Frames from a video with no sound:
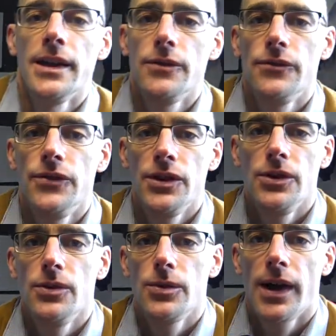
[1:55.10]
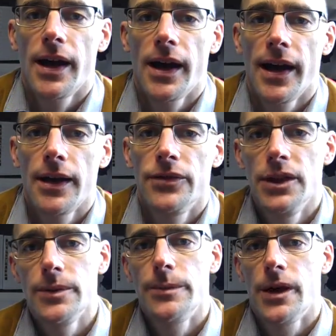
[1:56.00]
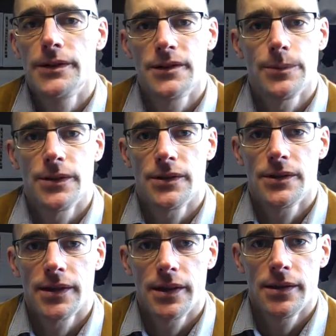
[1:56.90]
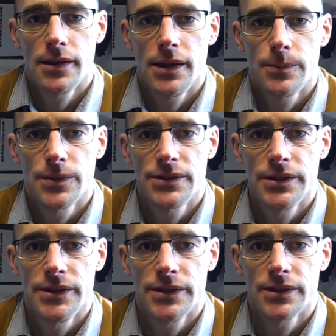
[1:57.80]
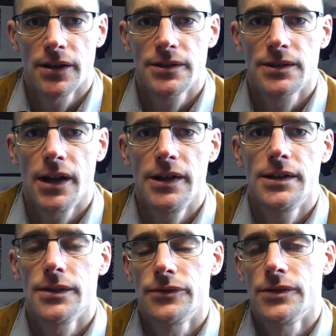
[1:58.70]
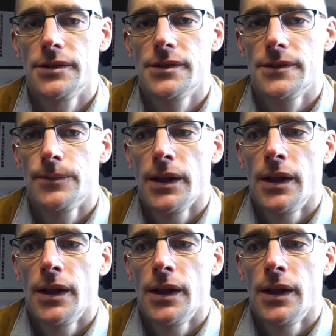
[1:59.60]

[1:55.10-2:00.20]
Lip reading: If you have human participants, then the procedures are slightly different.